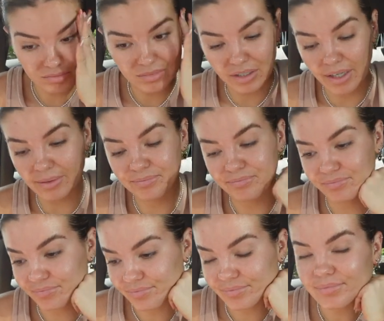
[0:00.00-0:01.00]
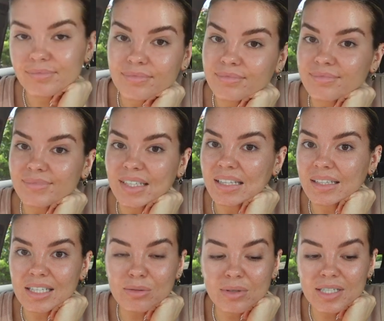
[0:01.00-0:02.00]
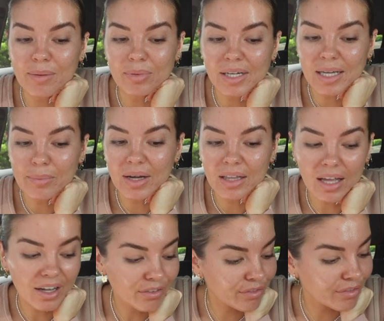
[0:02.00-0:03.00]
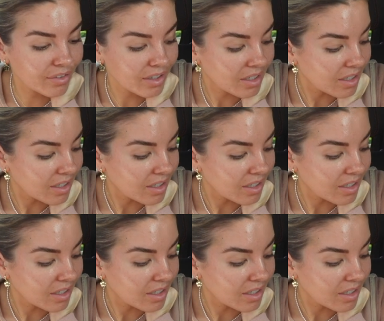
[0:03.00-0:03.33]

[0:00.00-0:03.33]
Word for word: yeah that's what's happening in my life